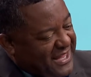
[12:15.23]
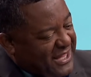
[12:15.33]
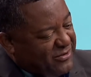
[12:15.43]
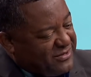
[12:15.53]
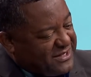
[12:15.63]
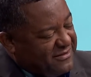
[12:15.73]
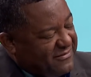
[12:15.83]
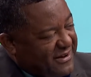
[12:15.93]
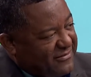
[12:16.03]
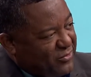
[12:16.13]
He was in
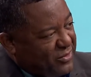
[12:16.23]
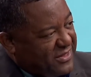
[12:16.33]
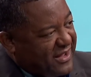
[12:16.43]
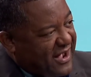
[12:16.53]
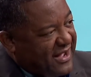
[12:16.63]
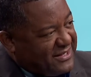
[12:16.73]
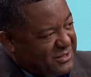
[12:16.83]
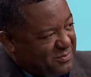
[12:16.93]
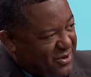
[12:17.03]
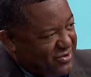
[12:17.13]
favor with God
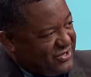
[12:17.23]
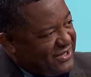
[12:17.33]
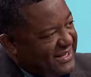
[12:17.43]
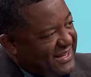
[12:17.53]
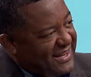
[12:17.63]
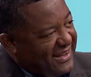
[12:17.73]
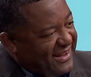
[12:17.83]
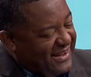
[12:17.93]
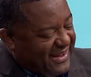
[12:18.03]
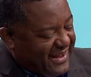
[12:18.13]
spiritually
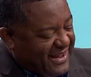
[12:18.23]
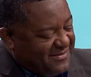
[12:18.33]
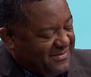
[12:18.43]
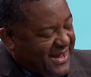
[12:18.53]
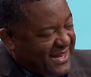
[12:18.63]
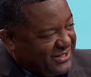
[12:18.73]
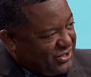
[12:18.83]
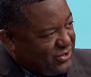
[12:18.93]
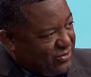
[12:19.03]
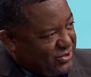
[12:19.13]
and man
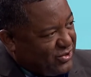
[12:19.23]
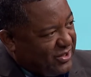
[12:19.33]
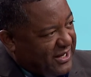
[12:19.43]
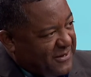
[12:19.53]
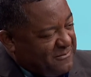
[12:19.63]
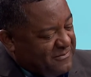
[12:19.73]
socially.